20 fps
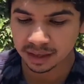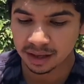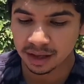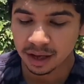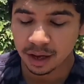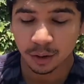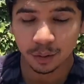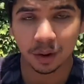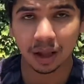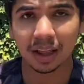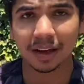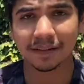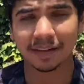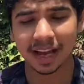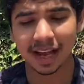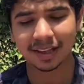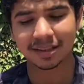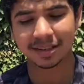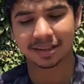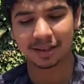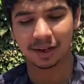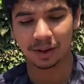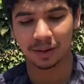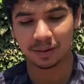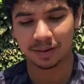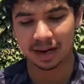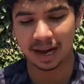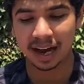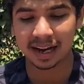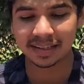Well, if that's so,
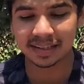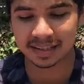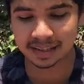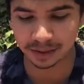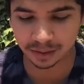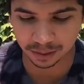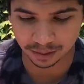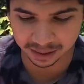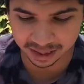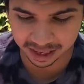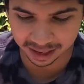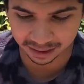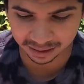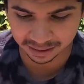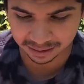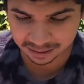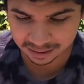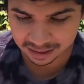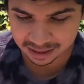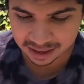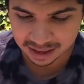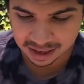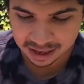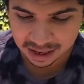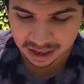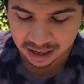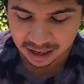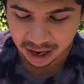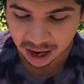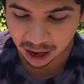I still don't care.
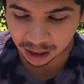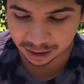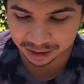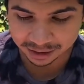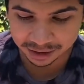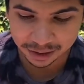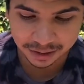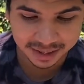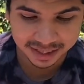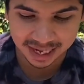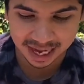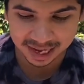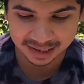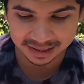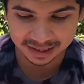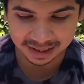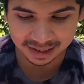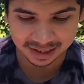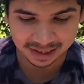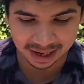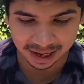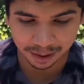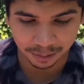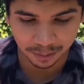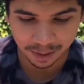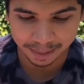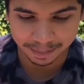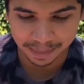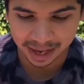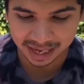All enthusiastic, I
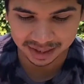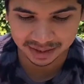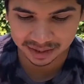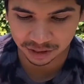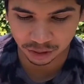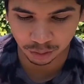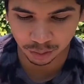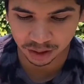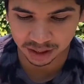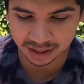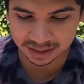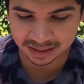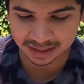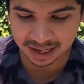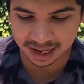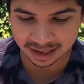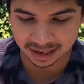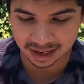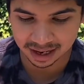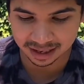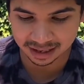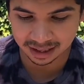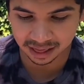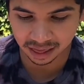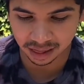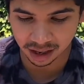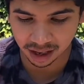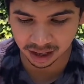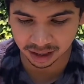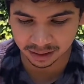went back to the woods that night and
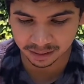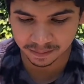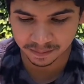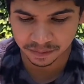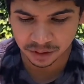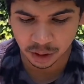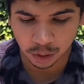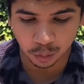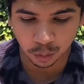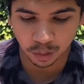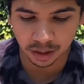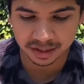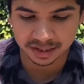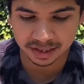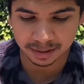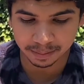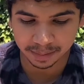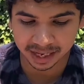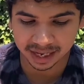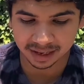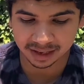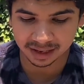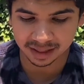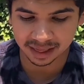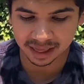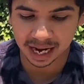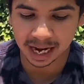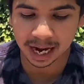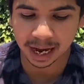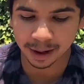thought, what does it mean
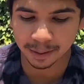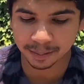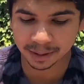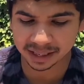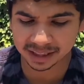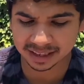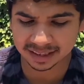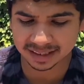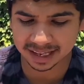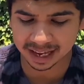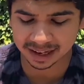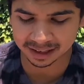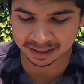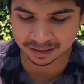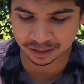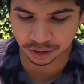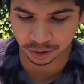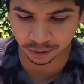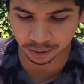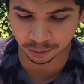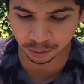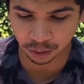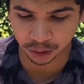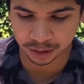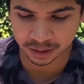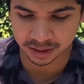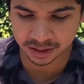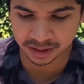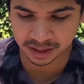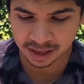that I am in this endless
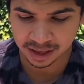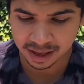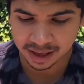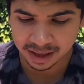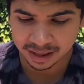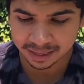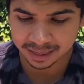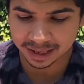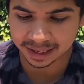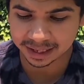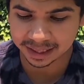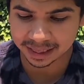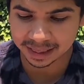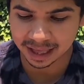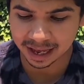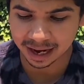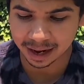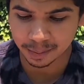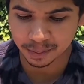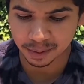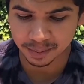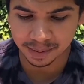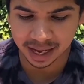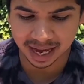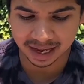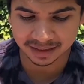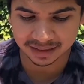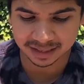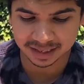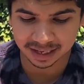universe? Thinking that I'm a
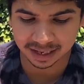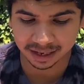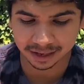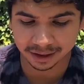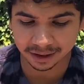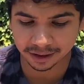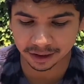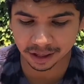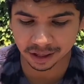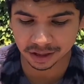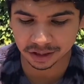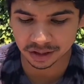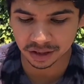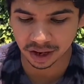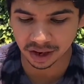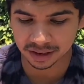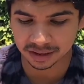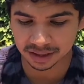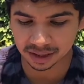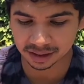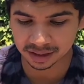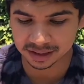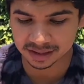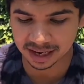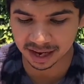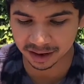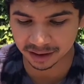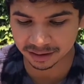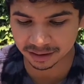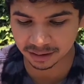man sitting under the stars on the
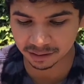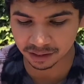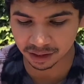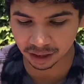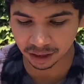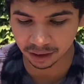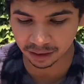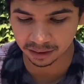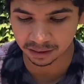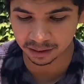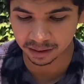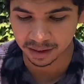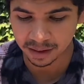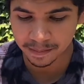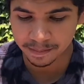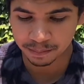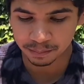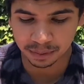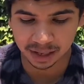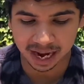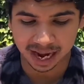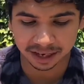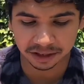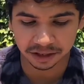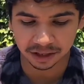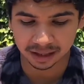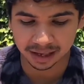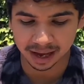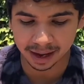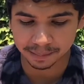terrace of the earth, but
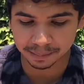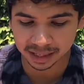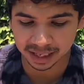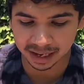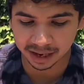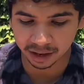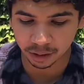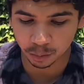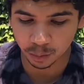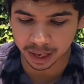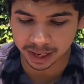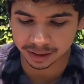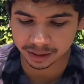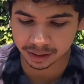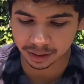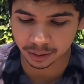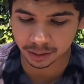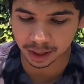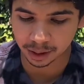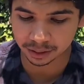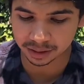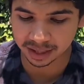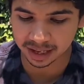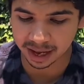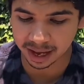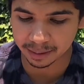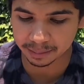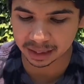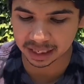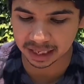actually empty and awake throughout the
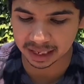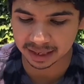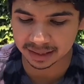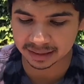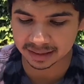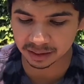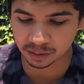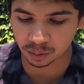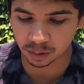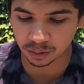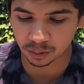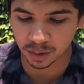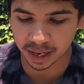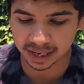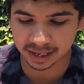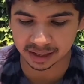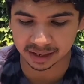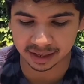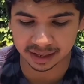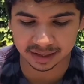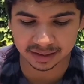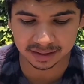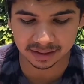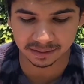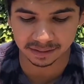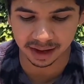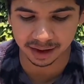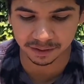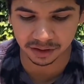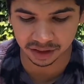emptiness and awakeness of
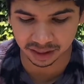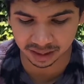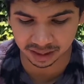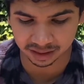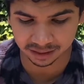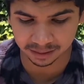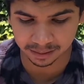everything.